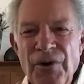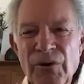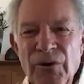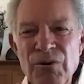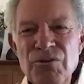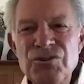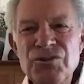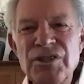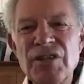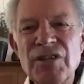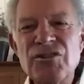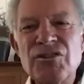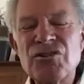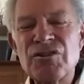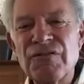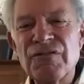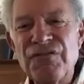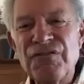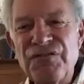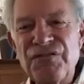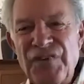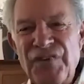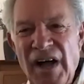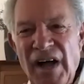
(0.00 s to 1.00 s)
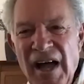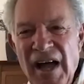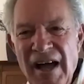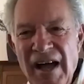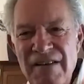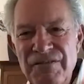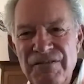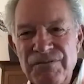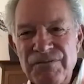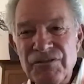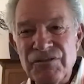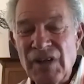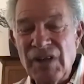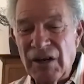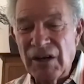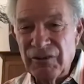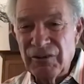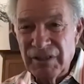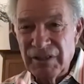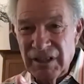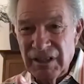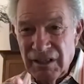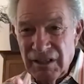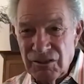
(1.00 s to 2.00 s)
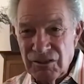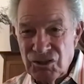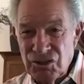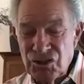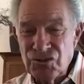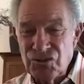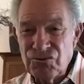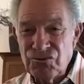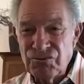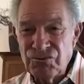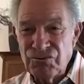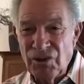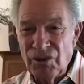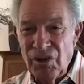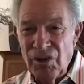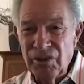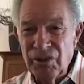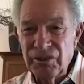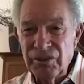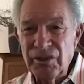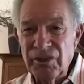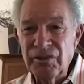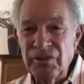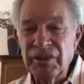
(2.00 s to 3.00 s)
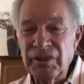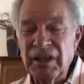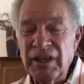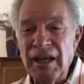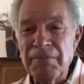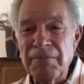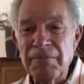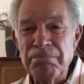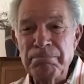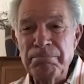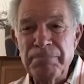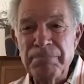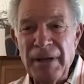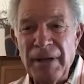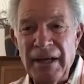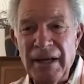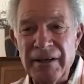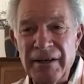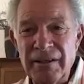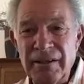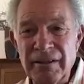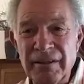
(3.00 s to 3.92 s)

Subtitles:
Those that survive not only get stronger, get better,